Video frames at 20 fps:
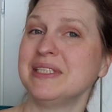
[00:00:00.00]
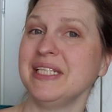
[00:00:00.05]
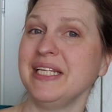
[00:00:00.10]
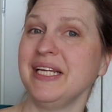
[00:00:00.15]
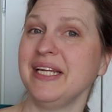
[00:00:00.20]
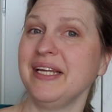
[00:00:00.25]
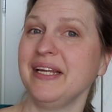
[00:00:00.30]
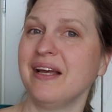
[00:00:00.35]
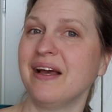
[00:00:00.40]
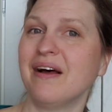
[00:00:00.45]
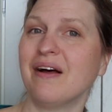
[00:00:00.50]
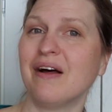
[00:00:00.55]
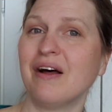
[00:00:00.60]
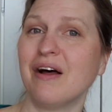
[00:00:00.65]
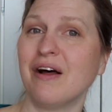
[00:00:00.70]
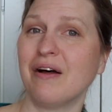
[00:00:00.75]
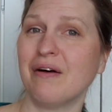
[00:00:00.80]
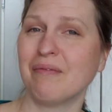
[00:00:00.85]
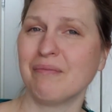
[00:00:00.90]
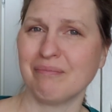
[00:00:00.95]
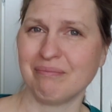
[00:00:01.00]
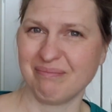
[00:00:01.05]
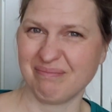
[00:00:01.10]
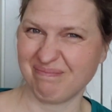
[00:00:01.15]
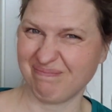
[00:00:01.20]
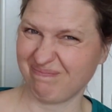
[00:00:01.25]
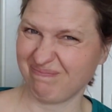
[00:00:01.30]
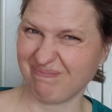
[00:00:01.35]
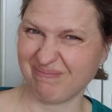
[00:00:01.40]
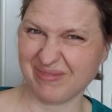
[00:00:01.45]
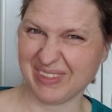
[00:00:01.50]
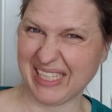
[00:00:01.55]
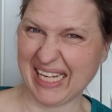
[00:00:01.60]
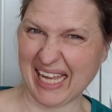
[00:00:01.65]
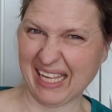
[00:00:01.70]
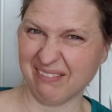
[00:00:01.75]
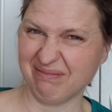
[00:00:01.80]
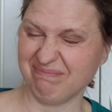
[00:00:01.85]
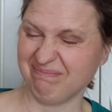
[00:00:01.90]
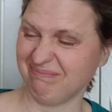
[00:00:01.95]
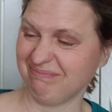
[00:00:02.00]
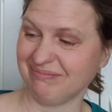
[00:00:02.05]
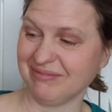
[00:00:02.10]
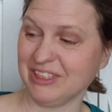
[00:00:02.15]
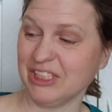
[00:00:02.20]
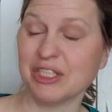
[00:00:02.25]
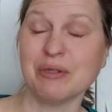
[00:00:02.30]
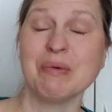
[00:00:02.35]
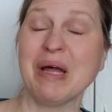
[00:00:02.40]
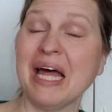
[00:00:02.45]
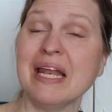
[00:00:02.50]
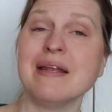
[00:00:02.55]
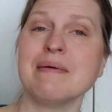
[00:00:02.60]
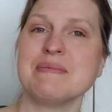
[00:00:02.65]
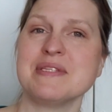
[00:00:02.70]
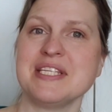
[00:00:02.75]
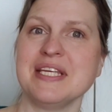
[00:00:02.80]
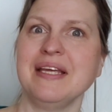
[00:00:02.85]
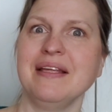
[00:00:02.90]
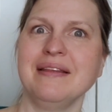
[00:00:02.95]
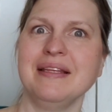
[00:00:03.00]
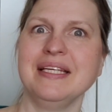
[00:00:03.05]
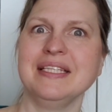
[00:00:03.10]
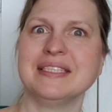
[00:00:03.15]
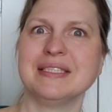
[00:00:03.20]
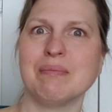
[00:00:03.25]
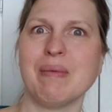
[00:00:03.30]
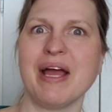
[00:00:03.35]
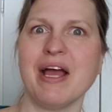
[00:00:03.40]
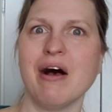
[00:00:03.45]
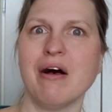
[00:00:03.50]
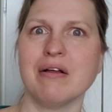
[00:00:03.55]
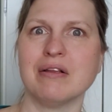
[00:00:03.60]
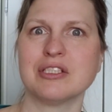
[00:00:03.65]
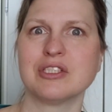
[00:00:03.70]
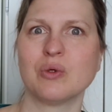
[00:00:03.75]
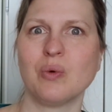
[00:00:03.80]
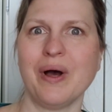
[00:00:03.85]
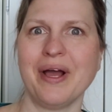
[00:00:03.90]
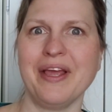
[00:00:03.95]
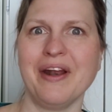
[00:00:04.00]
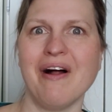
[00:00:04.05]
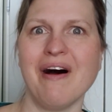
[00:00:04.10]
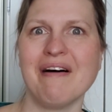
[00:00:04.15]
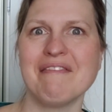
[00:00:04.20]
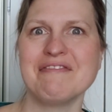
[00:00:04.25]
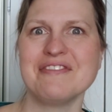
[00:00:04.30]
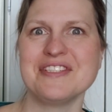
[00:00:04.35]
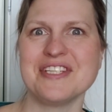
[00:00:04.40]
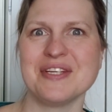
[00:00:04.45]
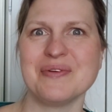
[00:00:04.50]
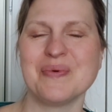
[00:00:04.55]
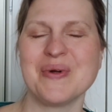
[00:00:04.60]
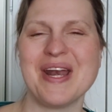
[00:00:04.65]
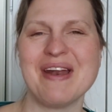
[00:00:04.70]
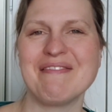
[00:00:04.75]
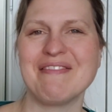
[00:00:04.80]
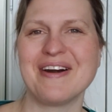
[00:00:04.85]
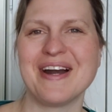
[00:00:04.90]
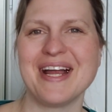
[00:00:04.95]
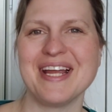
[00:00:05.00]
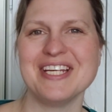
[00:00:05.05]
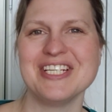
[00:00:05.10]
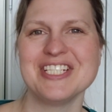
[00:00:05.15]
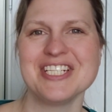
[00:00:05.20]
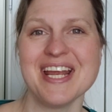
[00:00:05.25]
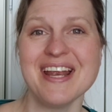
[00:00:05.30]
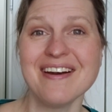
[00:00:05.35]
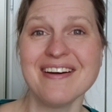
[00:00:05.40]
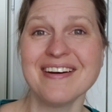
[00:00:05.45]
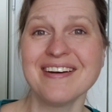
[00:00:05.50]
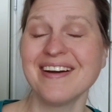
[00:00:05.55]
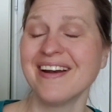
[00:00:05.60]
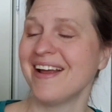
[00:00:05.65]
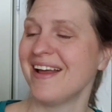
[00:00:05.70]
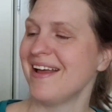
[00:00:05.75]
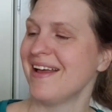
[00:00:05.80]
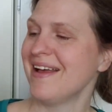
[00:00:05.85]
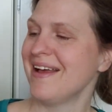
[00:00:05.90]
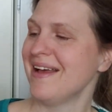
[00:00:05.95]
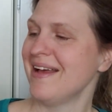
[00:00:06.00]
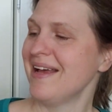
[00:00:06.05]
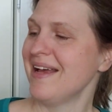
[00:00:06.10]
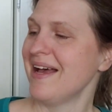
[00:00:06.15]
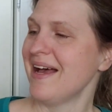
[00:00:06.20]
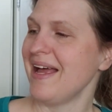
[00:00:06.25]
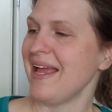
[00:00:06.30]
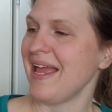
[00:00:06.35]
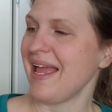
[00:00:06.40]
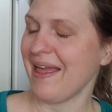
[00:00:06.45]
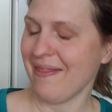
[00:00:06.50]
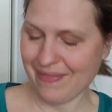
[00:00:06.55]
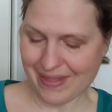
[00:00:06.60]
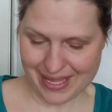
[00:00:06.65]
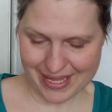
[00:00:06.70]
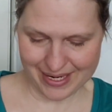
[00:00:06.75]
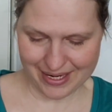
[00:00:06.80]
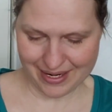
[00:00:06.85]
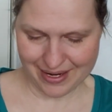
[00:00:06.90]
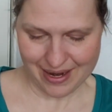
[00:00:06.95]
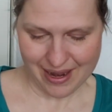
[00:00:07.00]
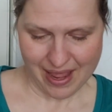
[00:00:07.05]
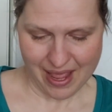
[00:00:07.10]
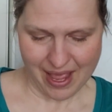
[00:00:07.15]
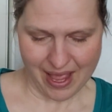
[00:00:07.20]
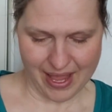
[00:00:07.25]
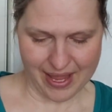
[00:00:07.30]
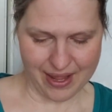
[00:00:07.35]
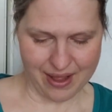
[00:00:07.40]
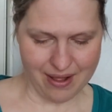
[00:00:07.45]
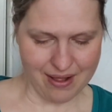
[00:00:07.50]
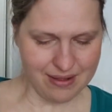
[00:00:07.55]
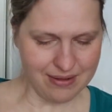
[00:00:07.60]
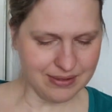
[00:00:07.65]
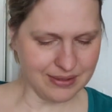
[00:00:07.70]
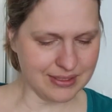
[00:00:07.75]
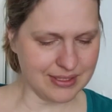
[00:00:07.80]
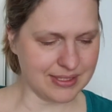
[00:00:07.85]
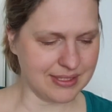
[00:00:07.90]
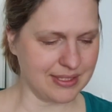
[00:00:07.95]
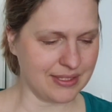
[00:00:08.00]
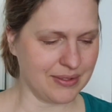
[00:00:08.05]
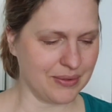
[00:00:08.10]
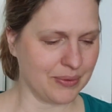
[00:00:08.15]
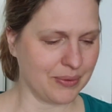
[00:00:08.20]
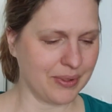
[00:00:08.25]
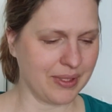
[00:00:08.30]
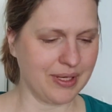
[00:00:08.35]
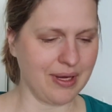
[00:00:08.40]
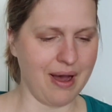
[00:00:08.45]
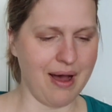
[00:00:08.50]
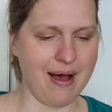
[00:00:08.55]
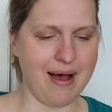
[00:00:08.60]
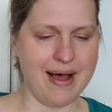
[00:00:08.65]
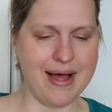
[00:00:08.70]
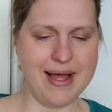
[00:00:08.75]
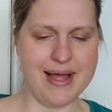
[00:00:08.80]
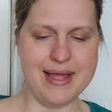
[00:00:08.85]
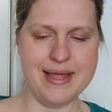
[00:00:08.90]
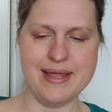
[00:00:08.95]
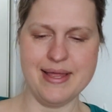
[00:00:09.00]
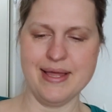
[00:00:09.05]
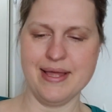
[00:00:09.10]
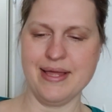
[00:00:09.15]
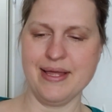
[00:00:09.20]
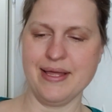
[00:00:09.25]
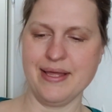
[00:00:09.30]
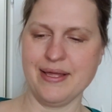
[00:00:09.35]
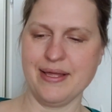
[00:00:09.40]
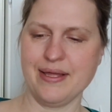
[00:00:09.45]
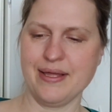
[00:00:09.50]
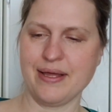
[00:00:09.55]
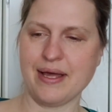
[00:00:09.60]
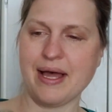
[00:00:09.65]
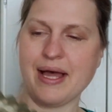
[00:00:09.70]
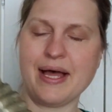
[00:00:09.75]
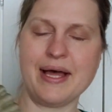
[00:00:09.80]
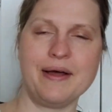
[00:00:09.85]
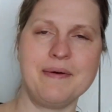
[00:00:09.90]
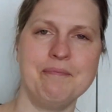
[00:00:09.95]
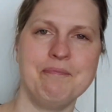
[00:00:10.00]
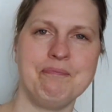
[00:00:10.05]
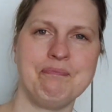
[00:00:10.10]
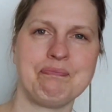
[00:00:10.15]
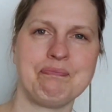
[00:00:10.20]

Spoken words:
seeing, yeah, you'll end up seeing these in my hauls quite often whenever I share. And then I also got, I